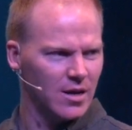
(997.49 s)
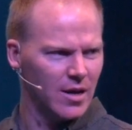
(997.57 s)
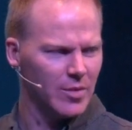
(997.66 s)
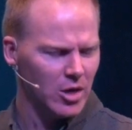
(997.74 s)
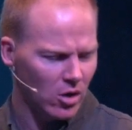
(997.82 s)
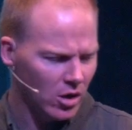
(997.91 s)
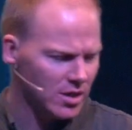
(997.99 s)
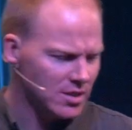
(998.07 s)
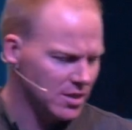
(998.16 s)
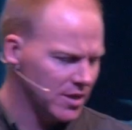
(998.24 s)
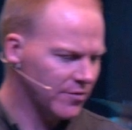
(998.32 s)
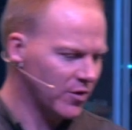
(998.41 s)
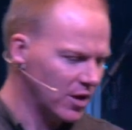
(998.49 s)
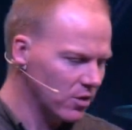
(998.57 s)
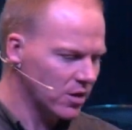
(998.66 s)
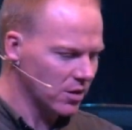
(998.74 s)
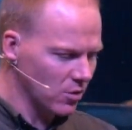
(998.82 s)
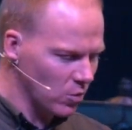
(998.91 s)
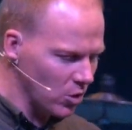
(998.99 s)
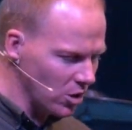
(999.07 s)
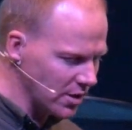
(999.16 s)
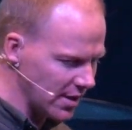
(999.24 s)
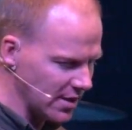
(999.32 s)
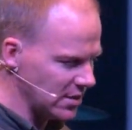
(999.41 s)
I mean, honestly, if I look at the
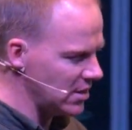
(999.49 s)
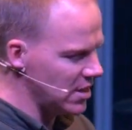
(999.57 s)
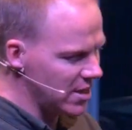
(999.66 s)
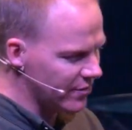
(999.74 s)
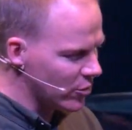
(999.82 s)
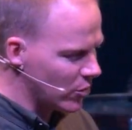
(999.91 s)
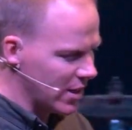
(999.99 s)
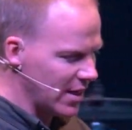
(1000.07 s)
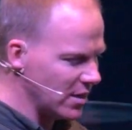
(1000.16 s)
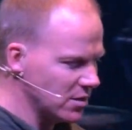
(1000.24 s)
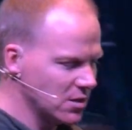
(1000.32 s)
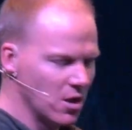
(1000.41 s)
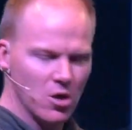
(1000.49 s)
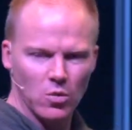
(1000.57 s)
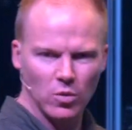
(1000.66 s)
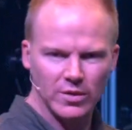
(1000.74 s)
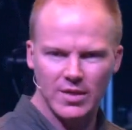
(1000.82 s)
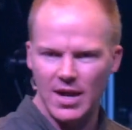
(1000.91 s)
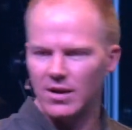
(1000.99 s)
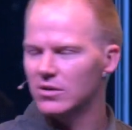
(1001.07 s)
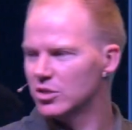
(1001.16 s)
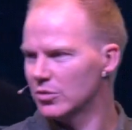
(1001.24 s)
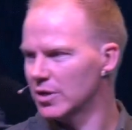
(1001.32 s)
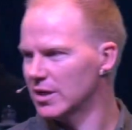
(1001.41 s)
world and I see everyone else, what they're
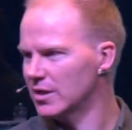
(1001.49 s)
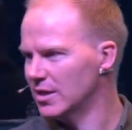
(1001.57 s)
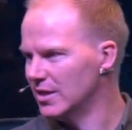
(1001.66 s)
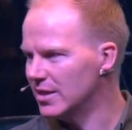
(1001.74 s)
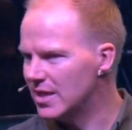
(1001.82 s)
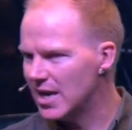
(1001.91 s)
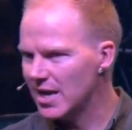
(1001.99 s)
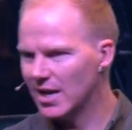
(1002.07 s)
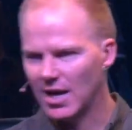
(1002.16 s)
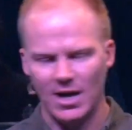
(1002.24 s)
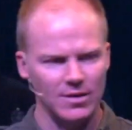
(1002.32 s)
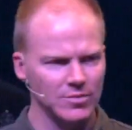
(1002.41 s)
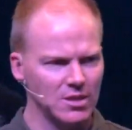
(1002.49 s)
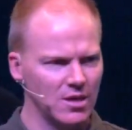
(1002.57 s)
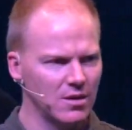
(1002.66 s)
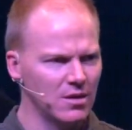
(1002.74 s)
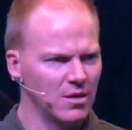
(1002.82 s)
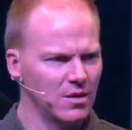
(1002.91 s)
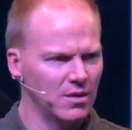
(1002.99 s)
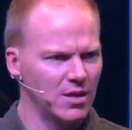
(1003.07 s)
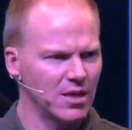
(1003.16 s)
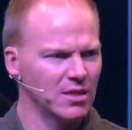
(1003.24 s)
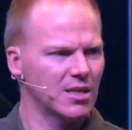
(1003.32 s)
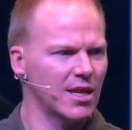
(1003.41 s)
doing in their lives, then
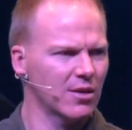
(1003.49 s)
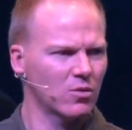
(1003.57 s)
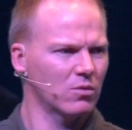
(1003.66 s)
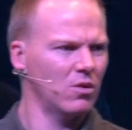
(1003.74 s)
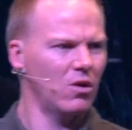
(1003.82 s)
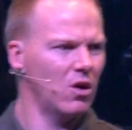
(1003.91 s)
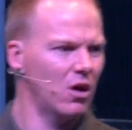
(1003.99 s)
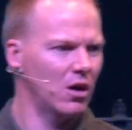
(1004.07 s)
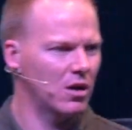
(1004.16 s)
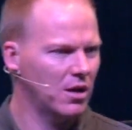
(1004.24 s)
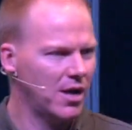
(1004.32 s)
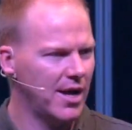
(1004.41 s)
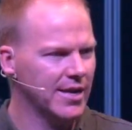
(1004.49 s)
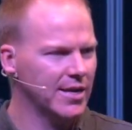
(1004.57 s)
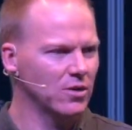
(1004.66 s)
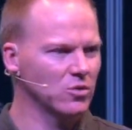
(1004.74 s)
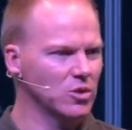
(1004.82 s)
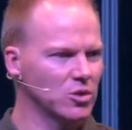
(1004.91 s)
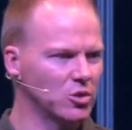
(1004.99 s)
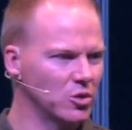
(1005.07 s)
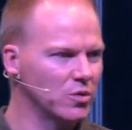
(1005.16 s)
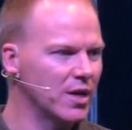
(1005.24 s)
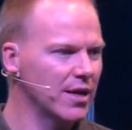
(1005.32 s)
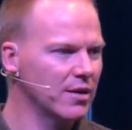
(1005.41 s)
it's like, oh, I can also
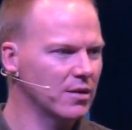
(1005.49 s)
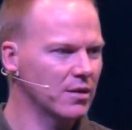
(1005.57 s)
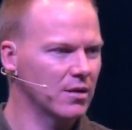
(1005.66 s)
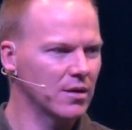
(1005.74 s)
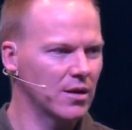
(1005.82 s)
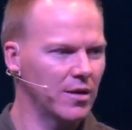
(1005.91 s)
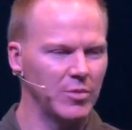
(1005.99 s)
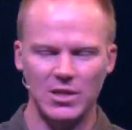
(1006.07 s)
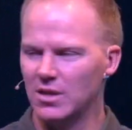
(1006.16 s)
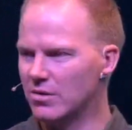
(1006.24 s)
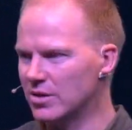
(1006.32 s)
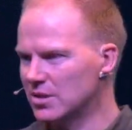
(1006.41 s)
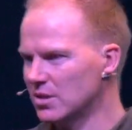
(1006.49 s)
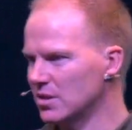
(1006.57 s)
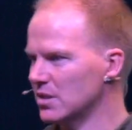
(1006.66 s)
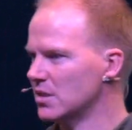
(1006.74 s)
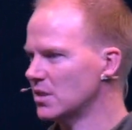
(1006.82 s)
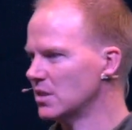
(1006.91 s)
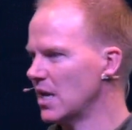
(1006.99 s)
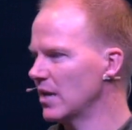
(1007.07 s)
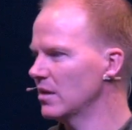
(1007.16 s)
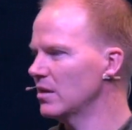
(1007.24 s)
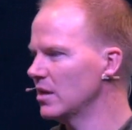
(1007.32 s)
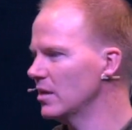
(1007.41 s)
do that. I mean, there isn't a
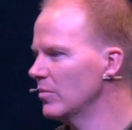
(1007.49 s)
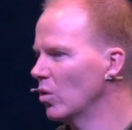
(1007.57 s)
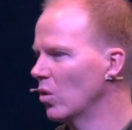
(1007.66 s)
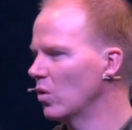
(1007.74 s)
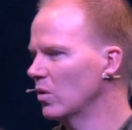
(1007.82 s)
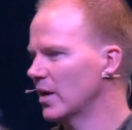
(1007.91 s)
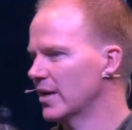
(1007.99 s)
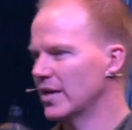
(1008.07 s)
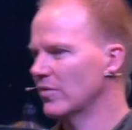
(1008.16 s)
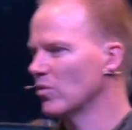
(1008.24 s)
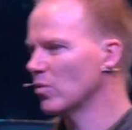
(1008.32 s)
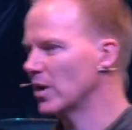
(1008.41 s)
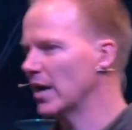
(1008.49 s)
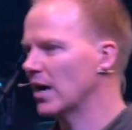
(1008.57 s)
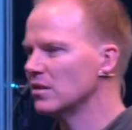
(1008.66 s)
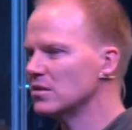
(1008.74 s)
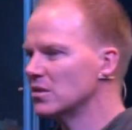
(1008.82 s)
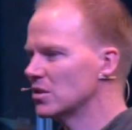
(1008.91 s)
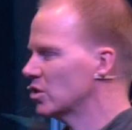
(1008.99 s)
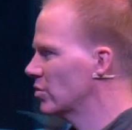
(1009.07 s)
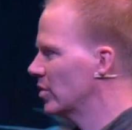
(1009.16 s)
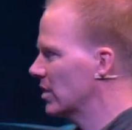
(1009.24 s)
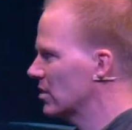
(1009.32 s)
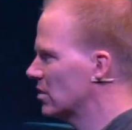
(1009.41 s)
standard anymore. Like, everyone else is
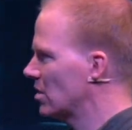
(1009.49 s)
doing it.